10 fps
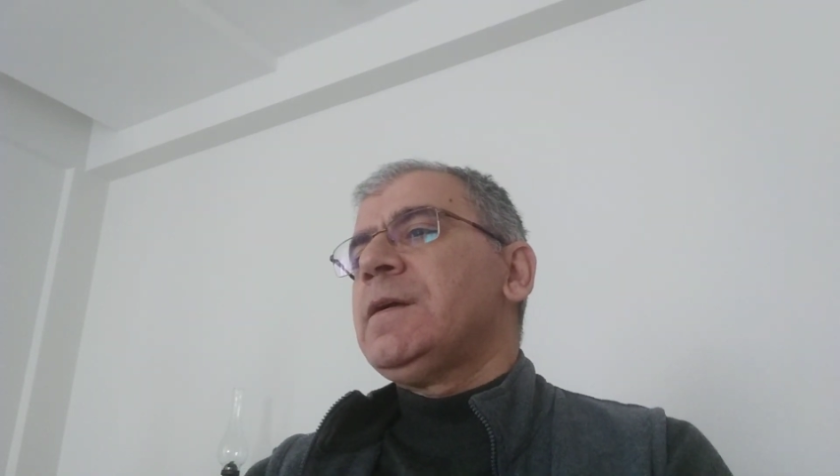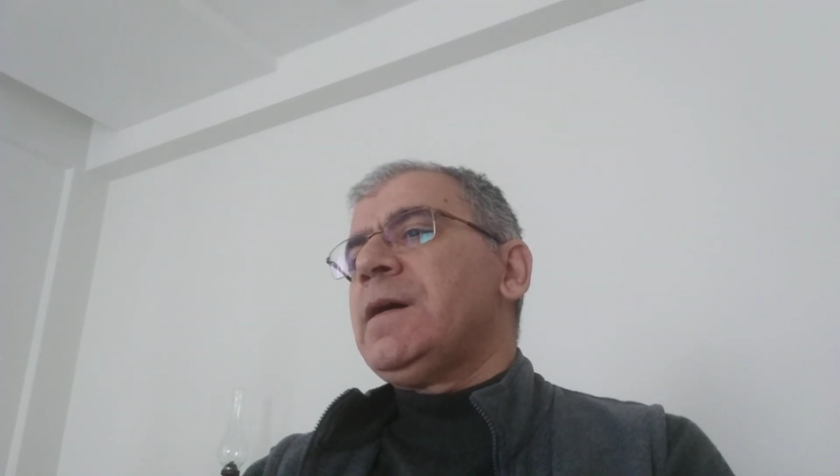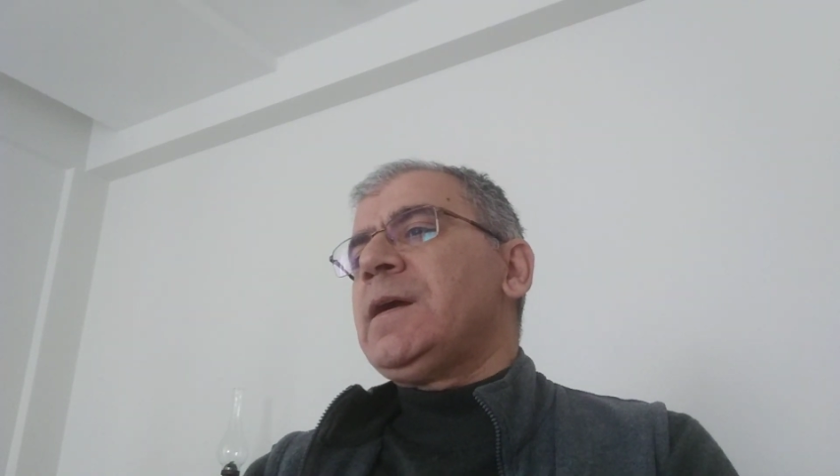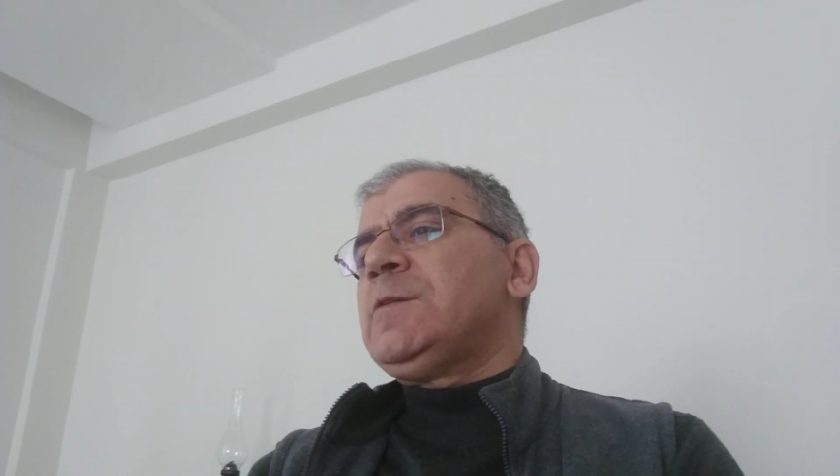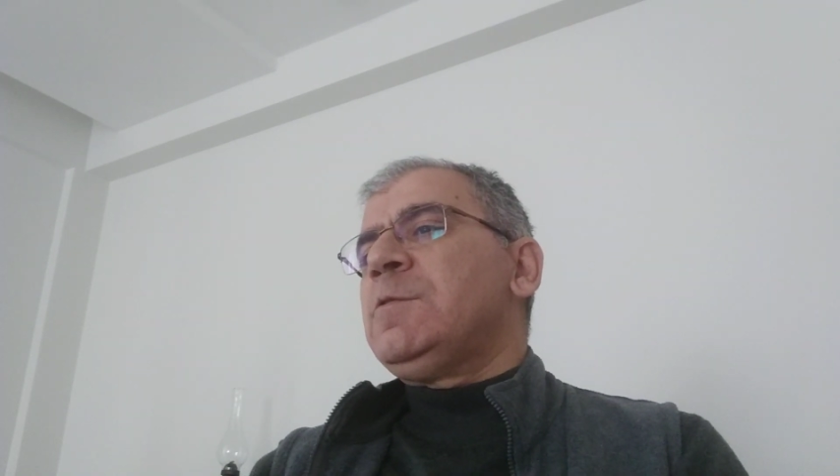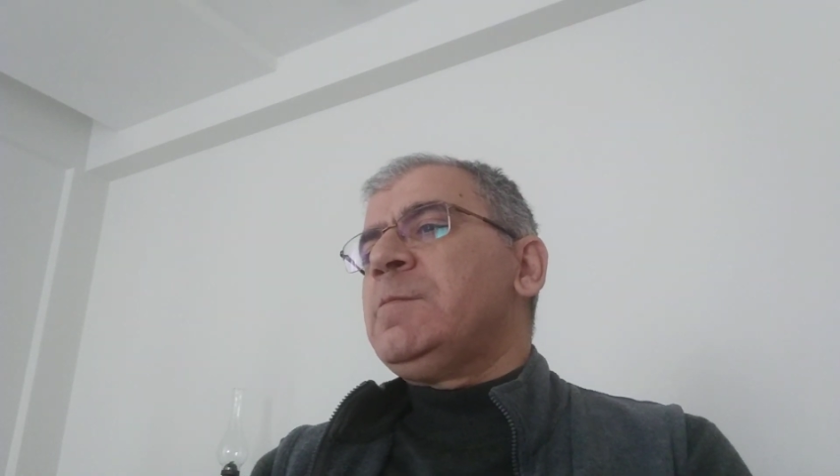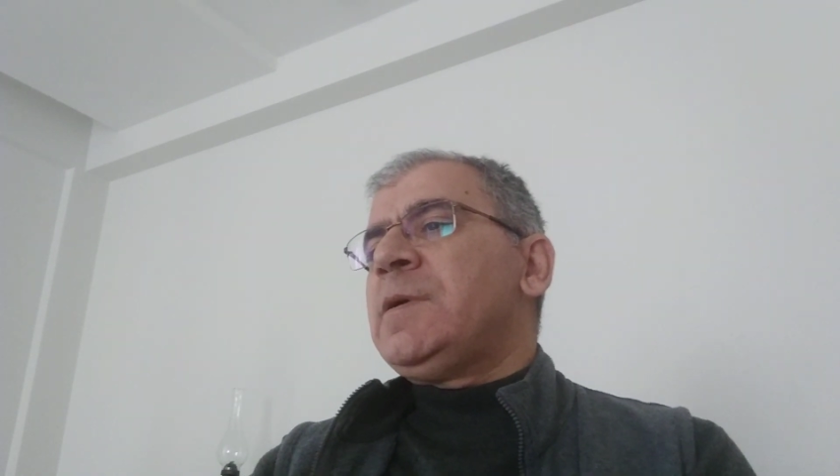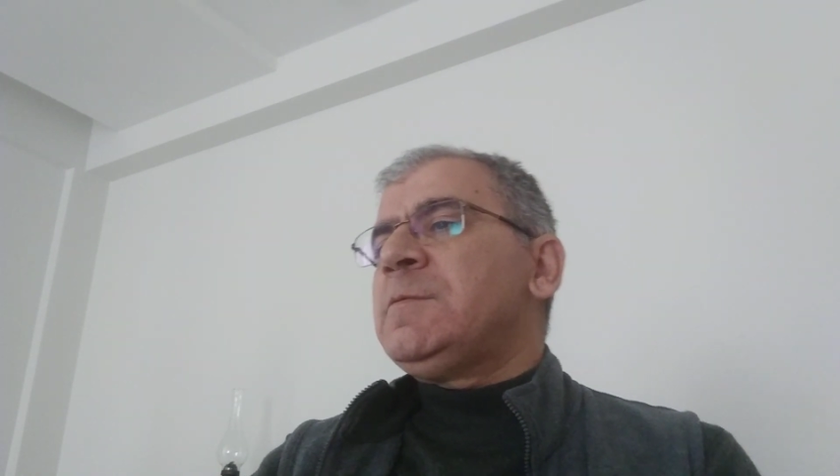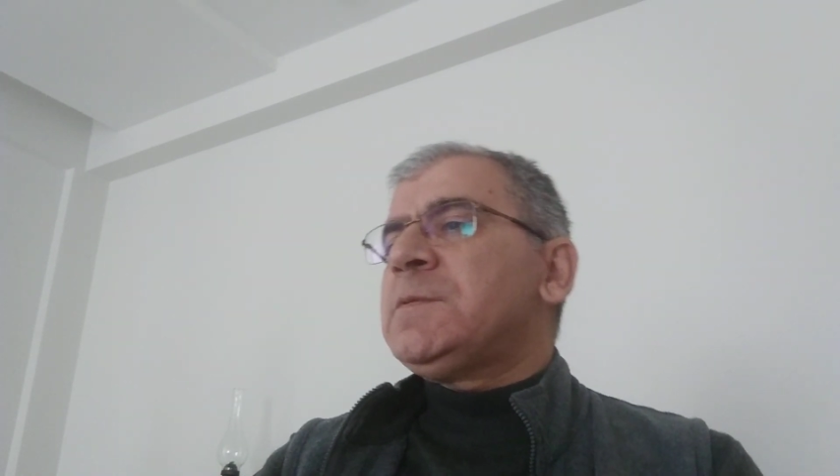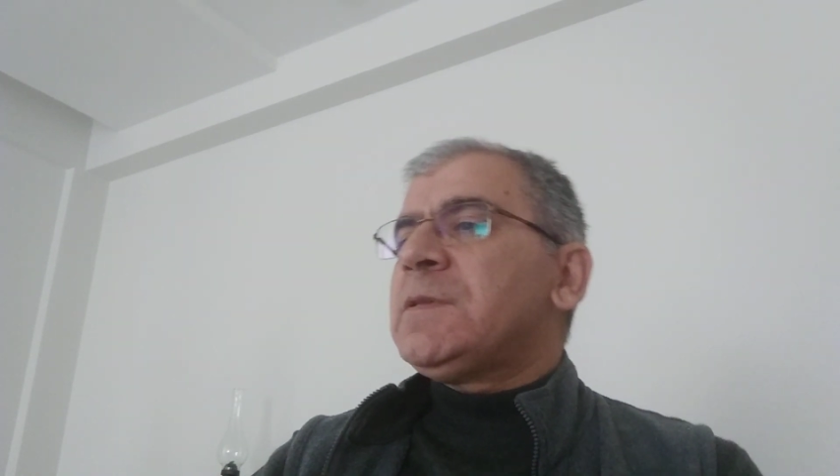I know a
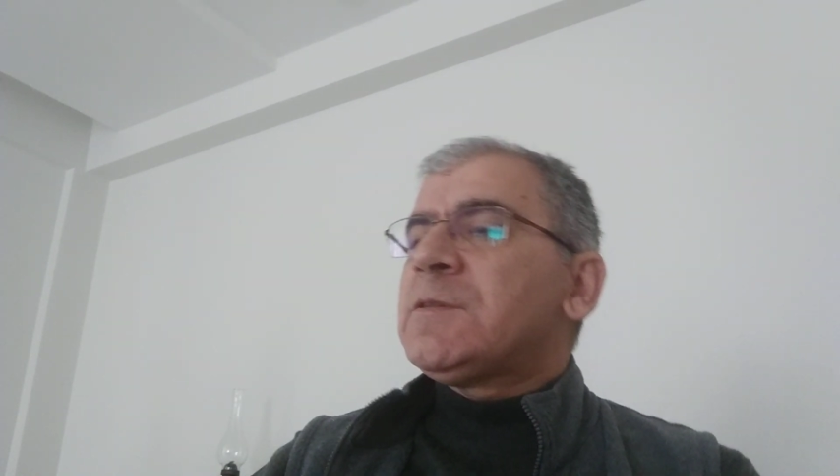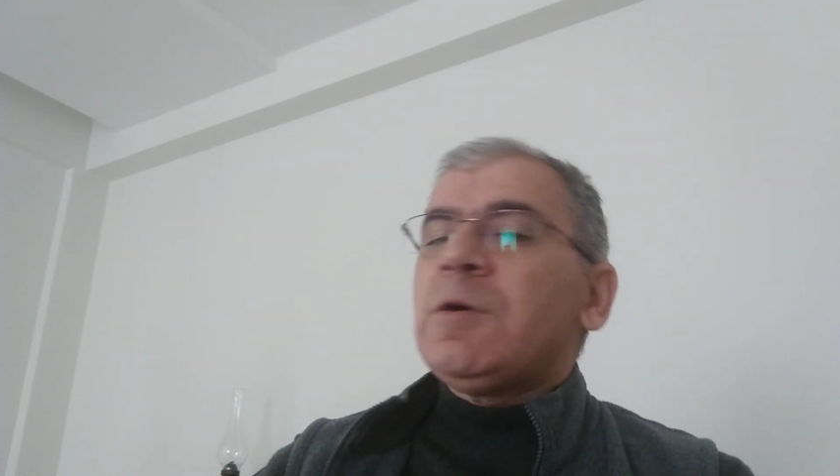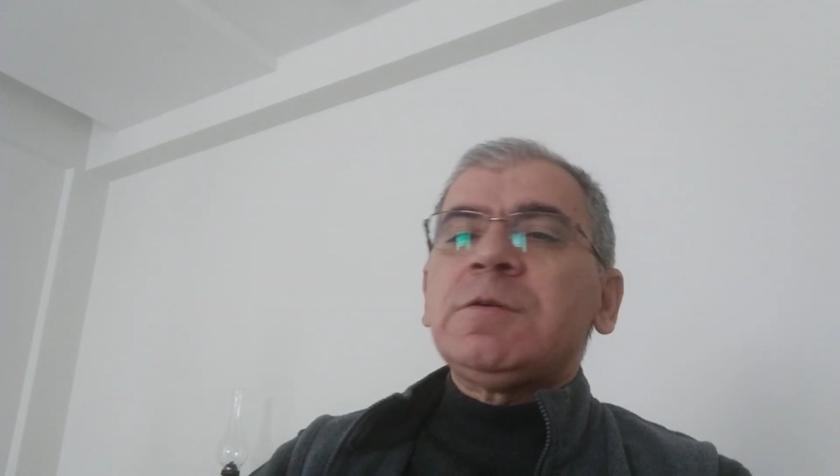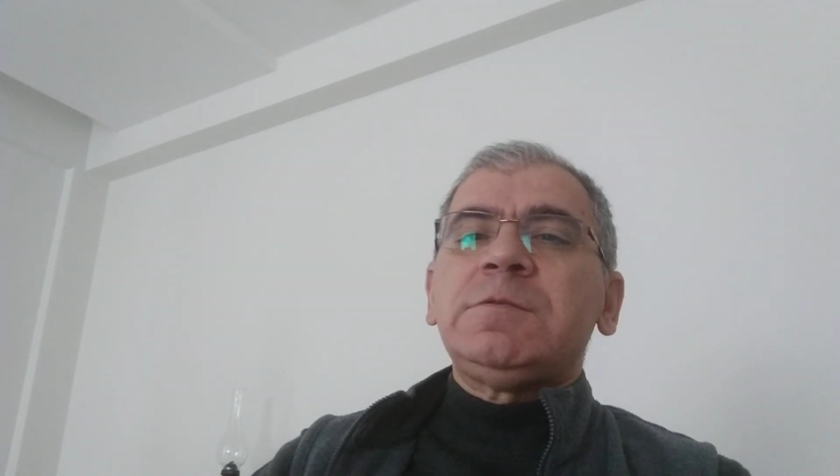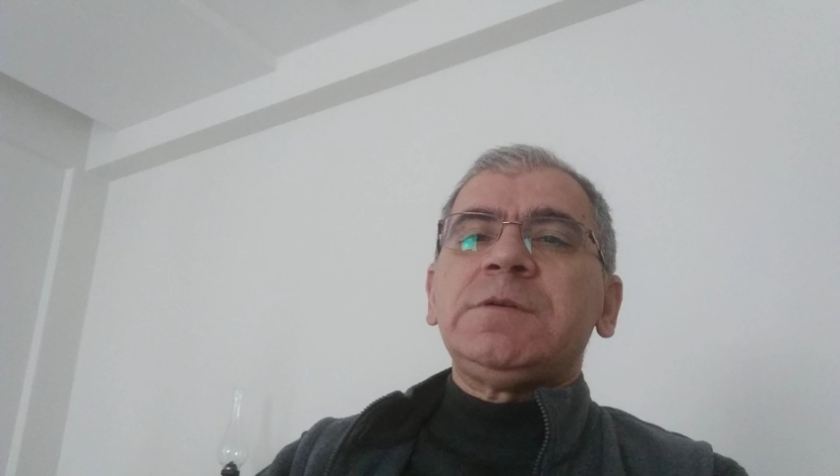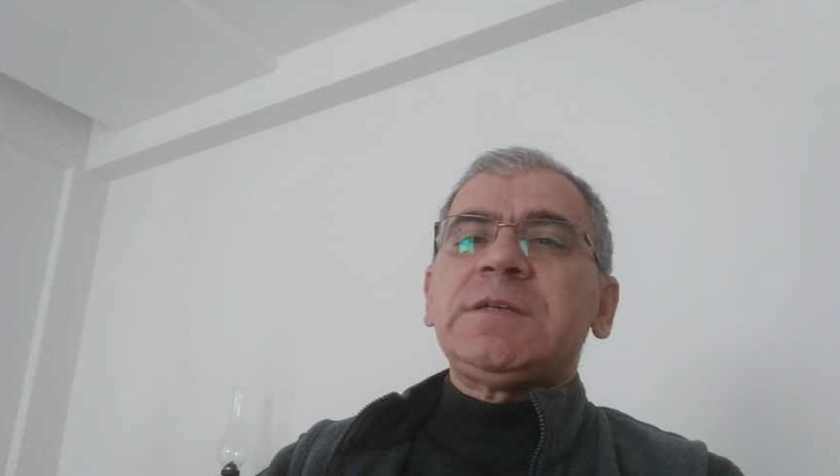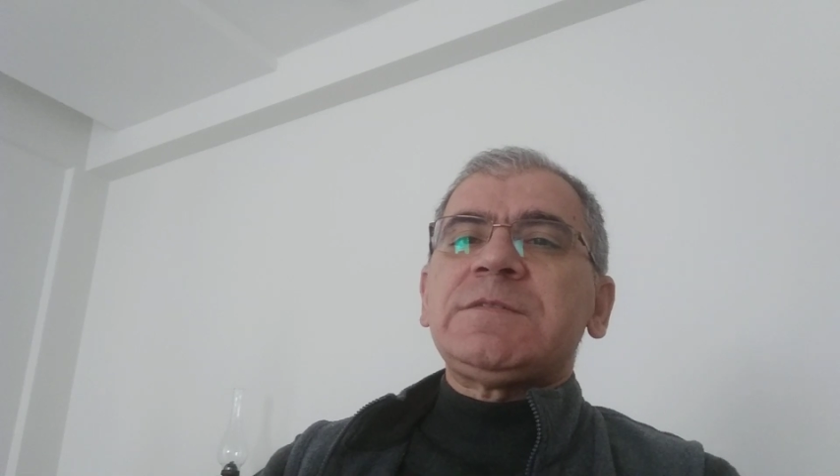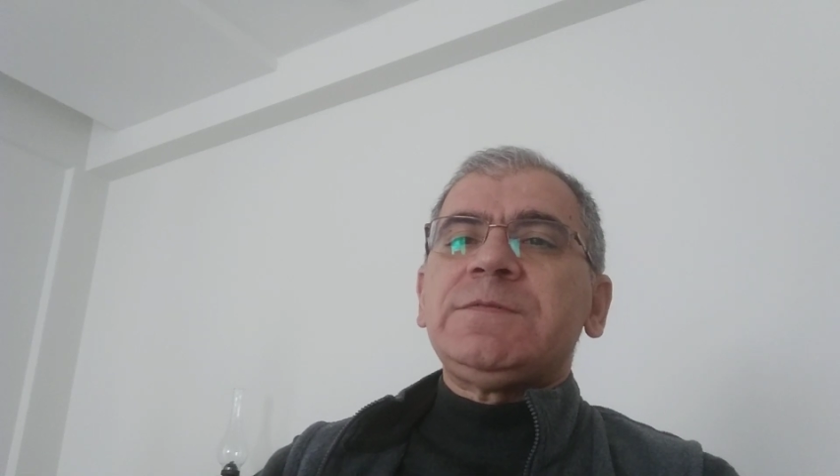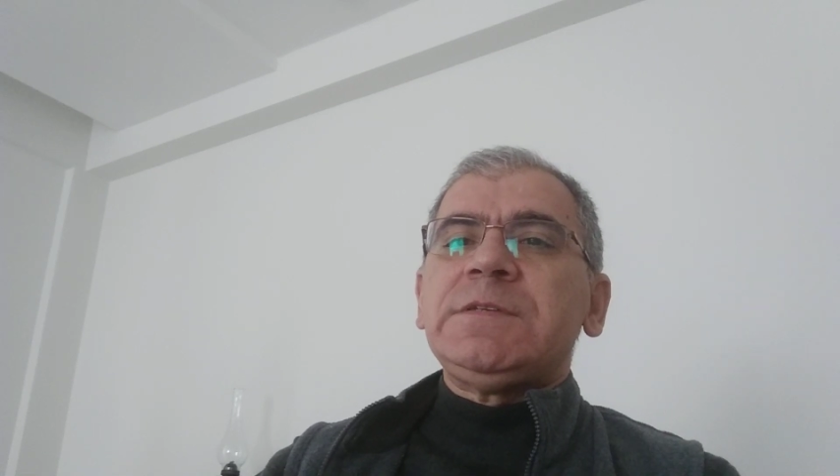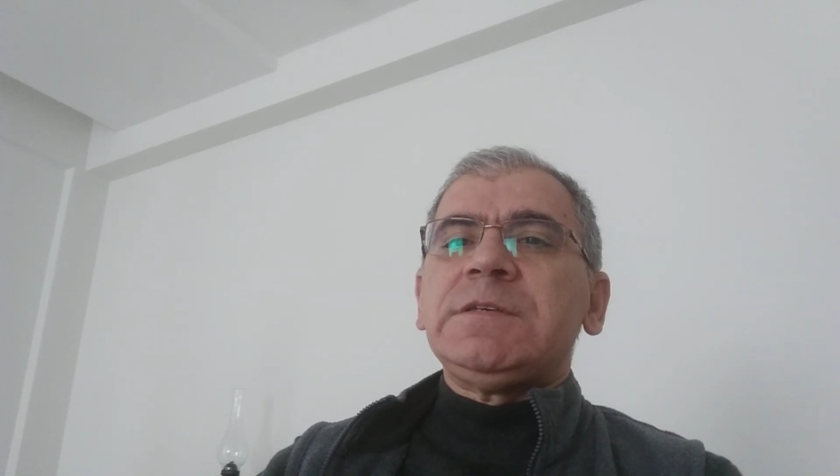man with a dog who
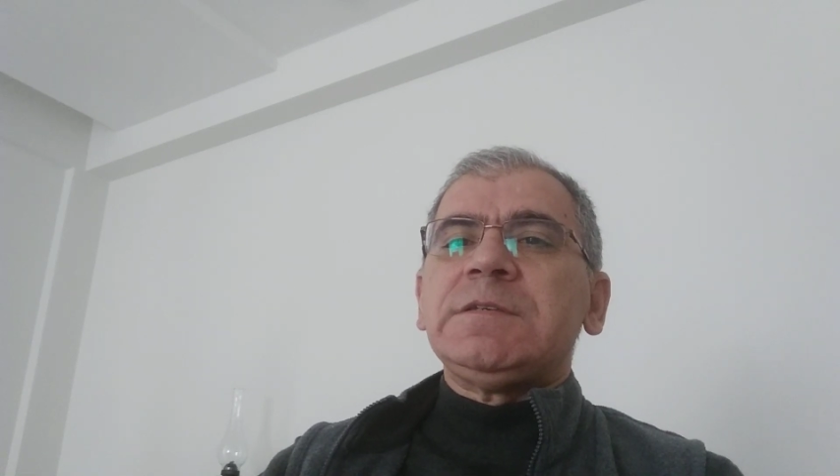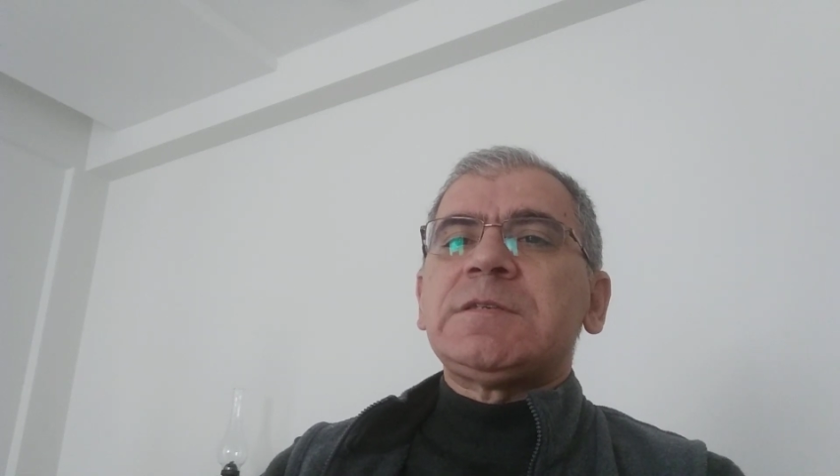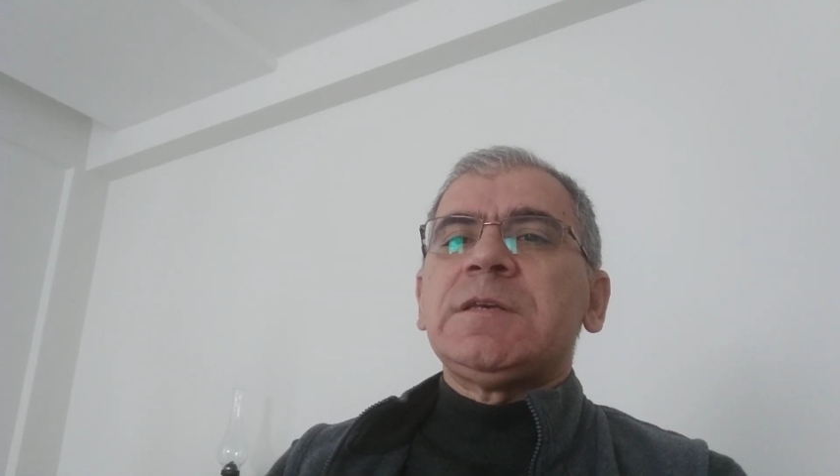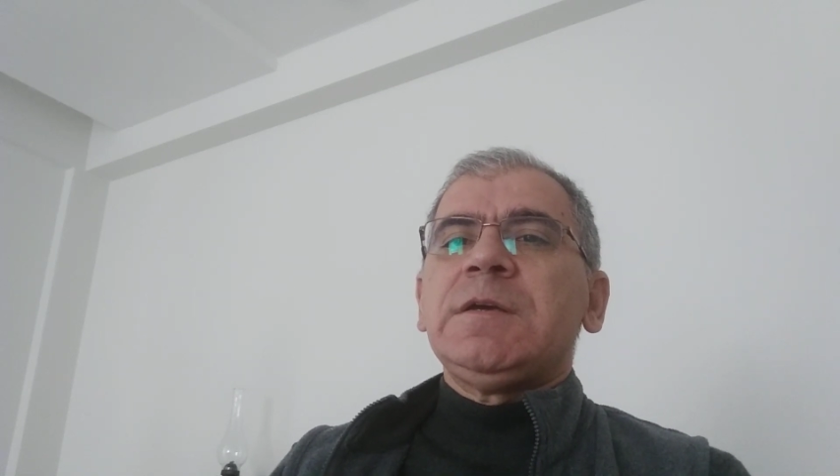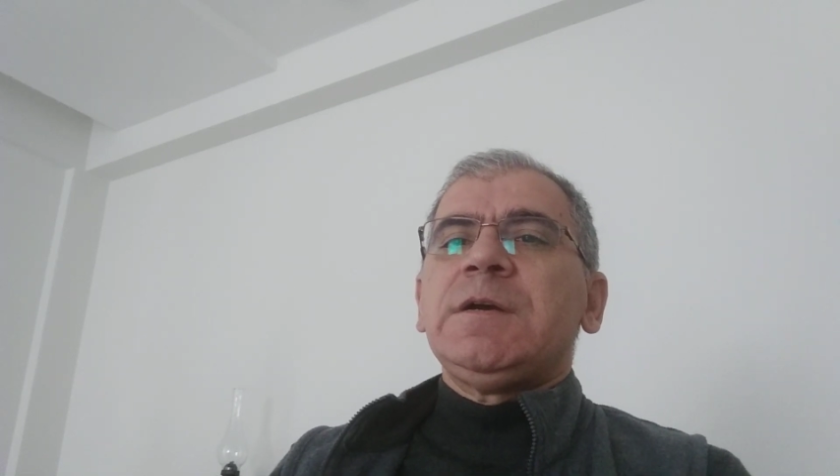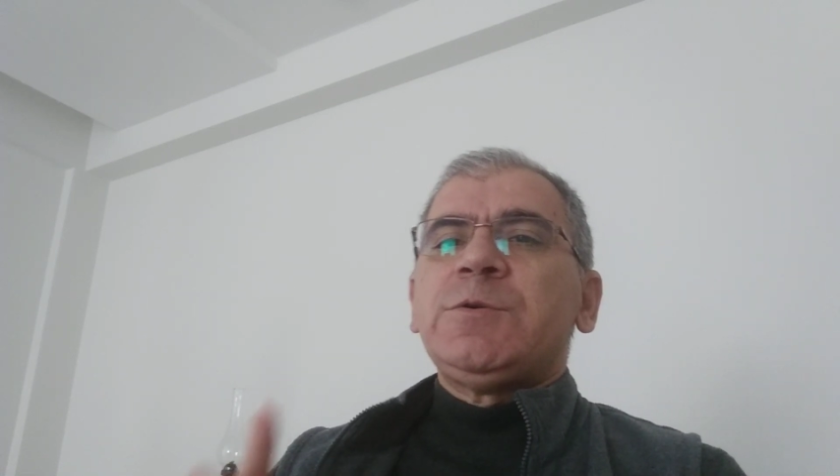has fleas.